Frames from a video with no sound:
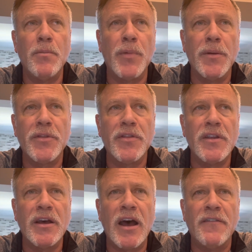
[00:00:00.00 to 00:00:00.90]
but
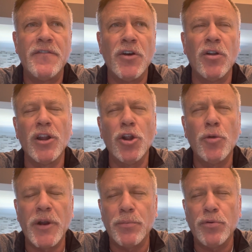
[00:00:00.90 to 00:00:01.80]
I feel a little
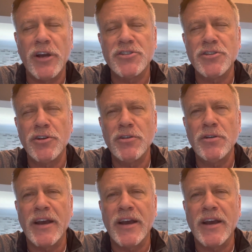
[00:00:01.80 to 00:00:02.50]
bit of pressure.